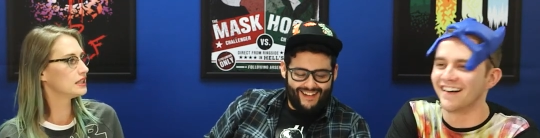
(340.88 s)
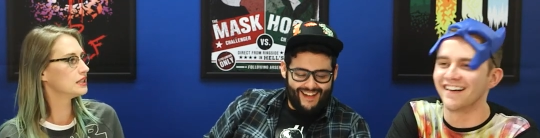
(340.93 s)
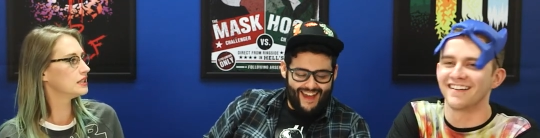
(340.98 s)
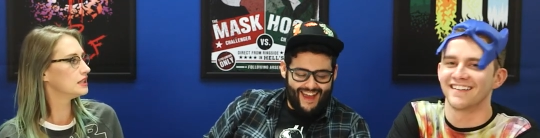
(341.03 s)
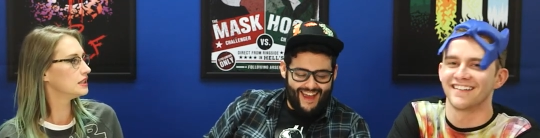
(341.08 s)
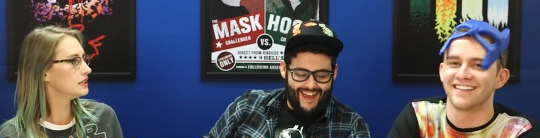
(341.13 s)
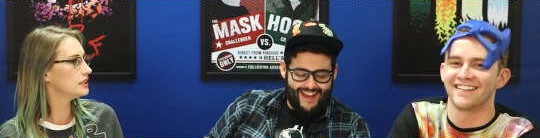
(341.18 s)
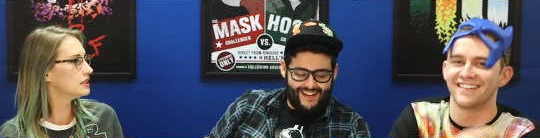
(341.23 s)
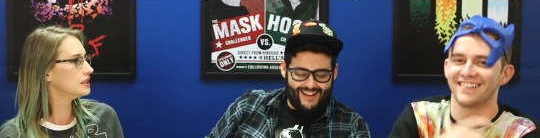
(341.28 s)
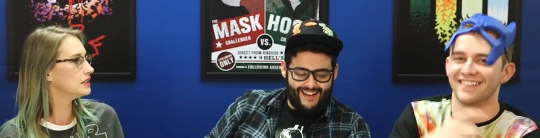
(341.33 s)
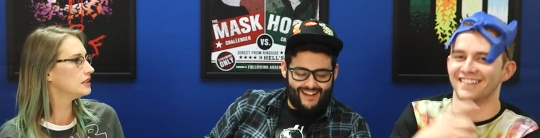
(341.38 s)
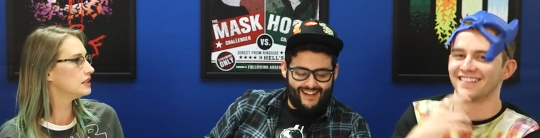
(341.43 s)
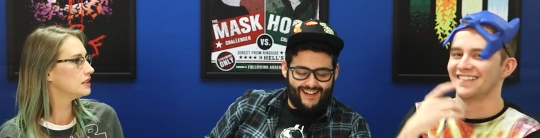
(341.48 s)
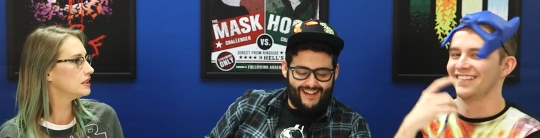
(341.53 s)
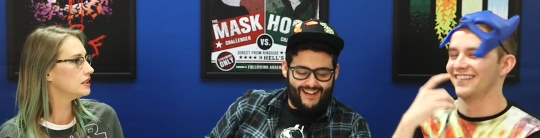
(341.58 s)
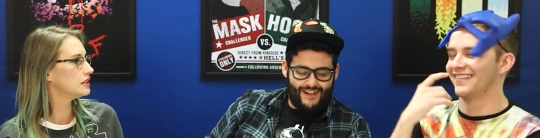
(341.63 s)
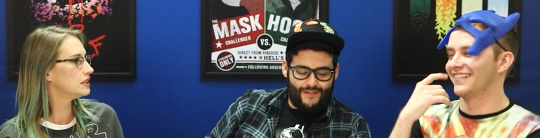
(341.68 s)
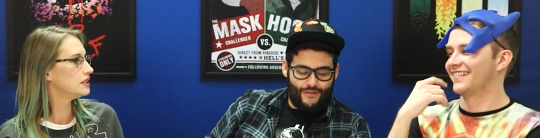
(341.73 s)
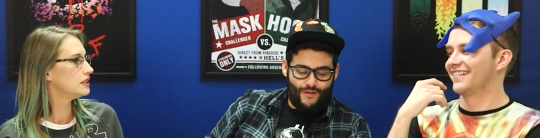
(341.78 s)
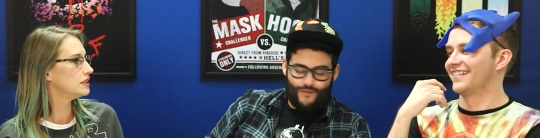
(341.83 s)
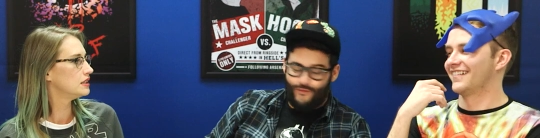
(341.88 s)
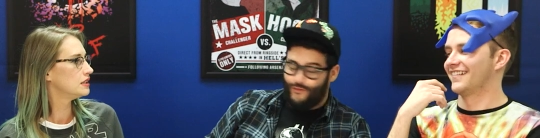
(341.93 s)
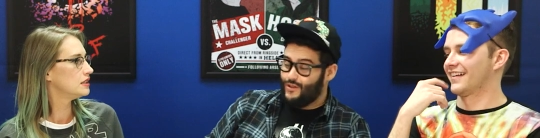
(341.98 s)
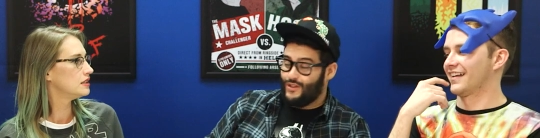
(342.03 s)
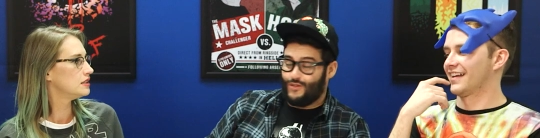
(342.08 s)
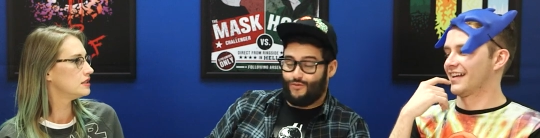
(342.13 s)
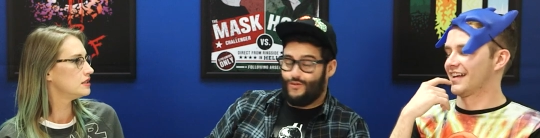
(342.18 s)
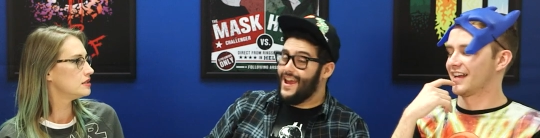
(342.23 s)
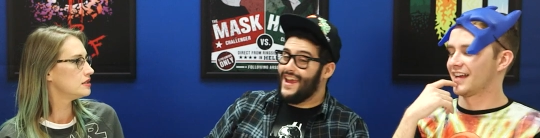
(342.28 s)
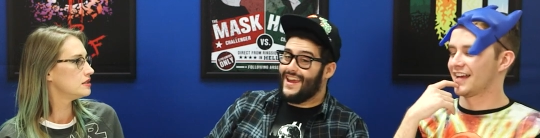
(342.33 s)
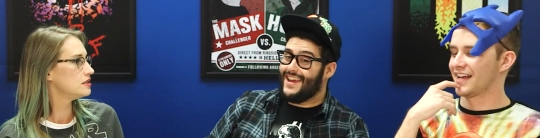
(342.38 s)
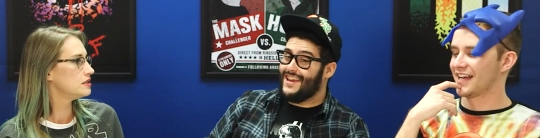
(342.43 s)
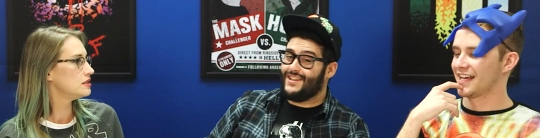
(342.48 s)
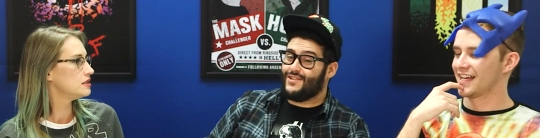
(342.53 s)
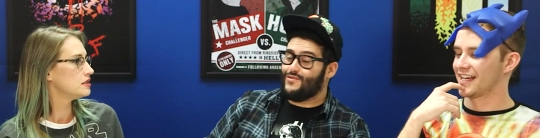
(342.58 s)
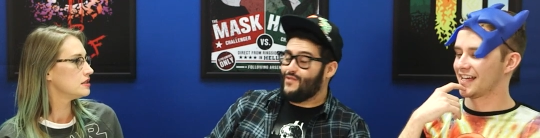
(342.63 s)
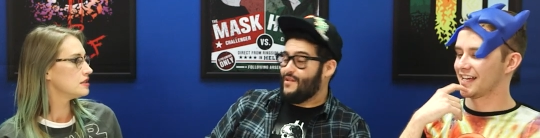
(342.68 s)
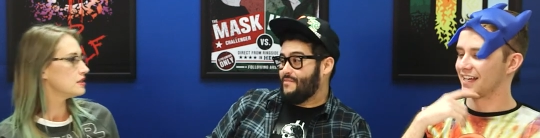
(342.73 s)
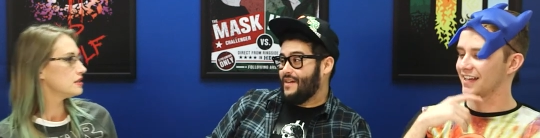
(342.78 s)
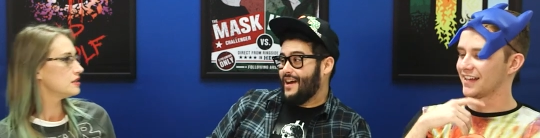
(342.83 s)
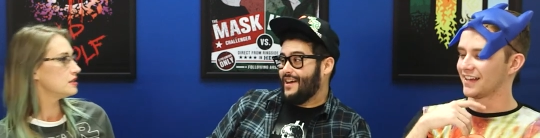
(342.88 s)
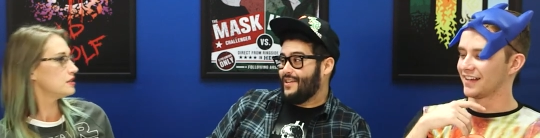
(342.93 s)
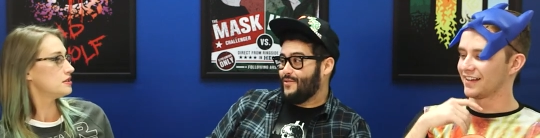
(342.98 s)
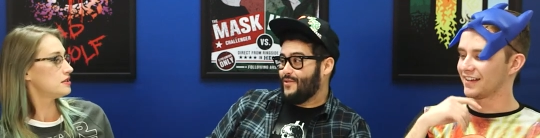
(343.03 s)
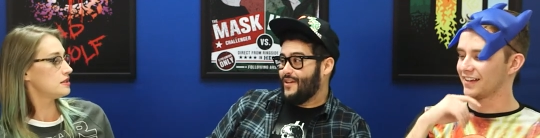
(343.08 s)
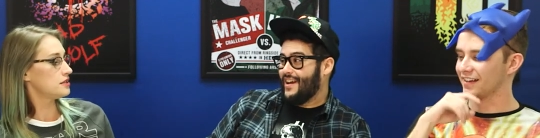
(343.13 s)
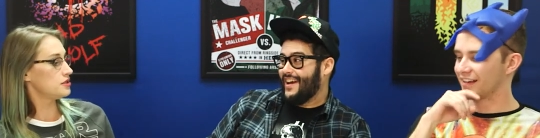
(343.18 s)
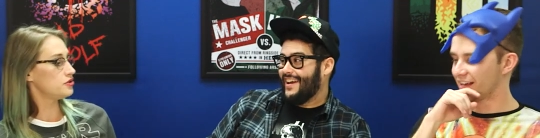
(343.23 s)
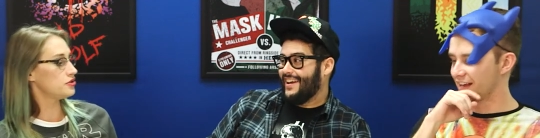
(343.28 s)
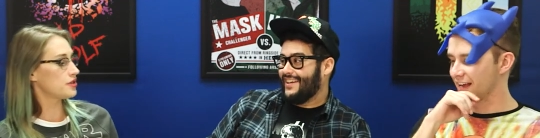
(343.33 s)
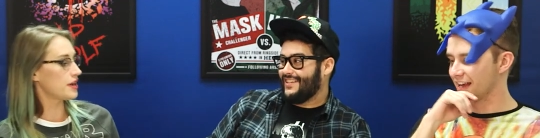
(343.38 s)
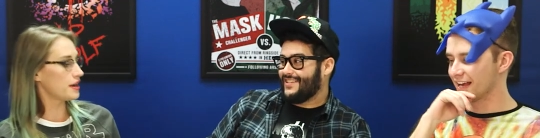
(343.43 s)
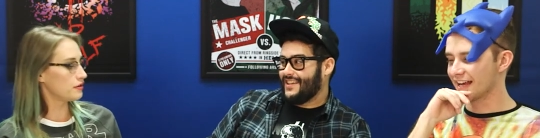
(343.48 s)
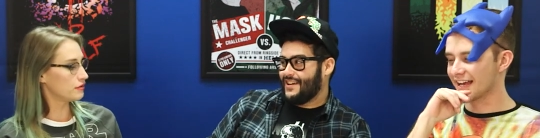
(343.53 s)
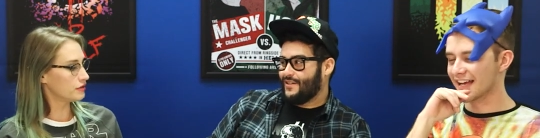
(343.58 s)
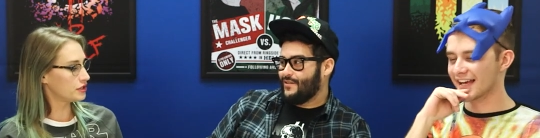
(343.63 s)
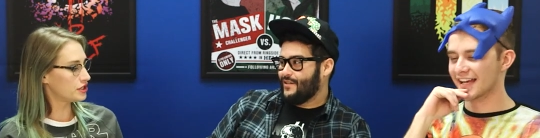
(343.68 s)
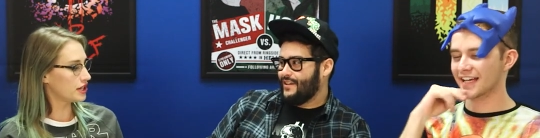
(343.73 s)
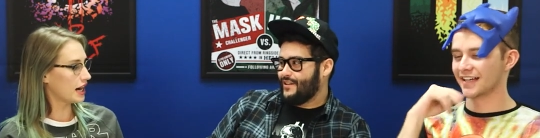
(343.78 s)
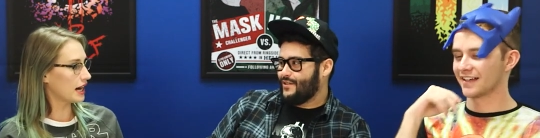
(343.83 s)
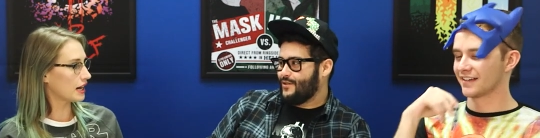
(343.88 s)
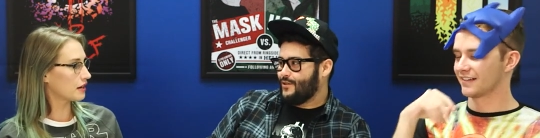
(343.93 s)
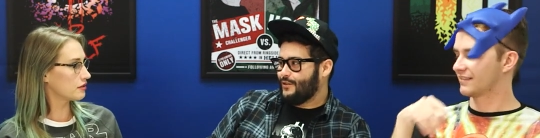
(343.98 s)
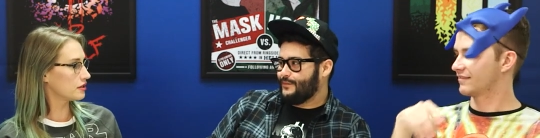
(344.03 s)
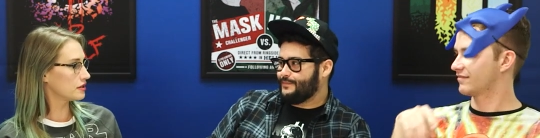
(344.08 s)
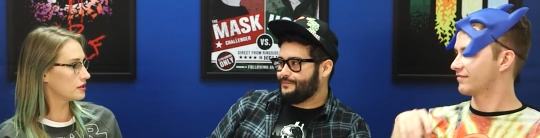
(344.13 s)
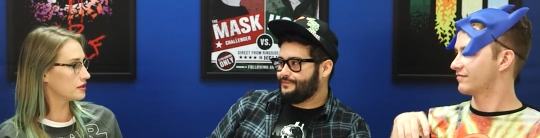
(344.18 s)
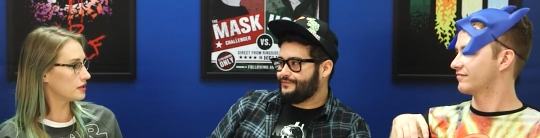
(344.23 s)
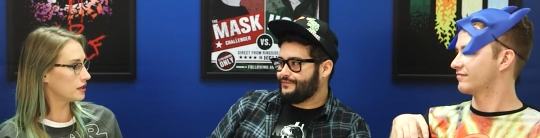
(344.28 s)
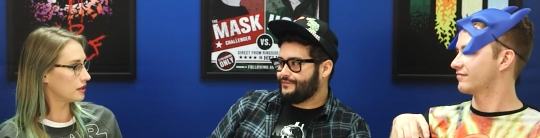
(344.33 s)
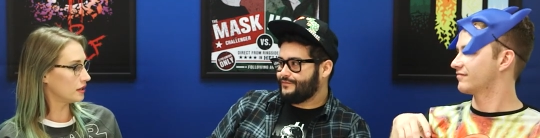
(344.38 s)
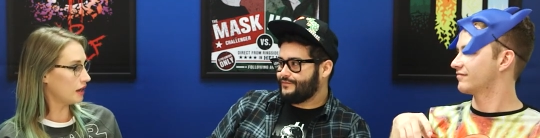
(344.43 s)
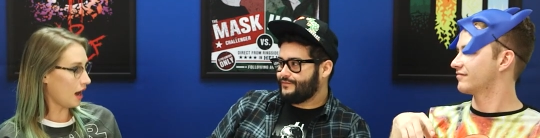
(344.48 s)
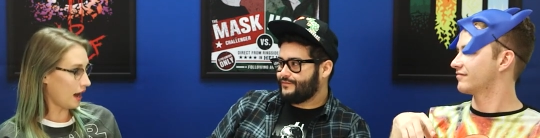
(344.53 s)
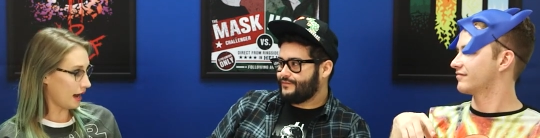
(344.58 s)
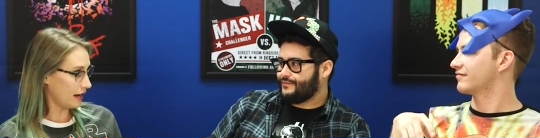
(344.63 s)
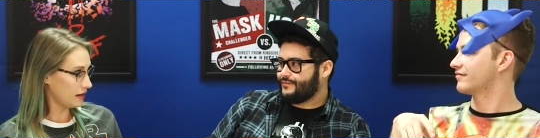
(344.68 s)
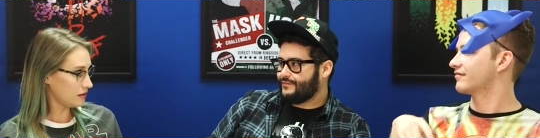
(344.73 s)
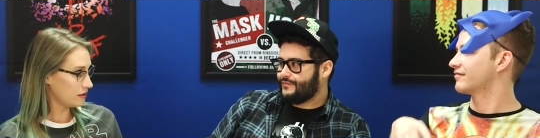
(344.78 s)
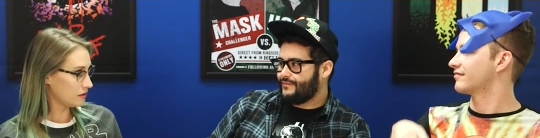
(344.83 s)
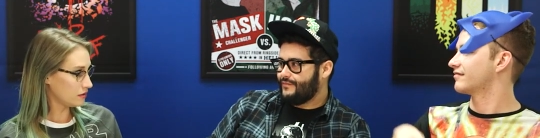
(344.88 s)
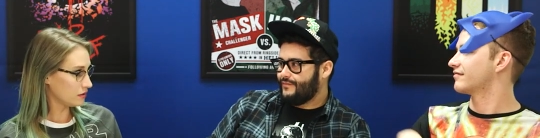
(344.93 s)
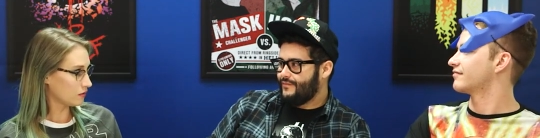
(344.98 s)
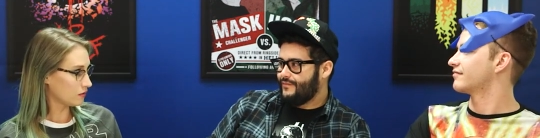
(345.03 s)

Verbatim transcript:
Speaker 1: and was way into it, by the way. Did you get your chakras aligned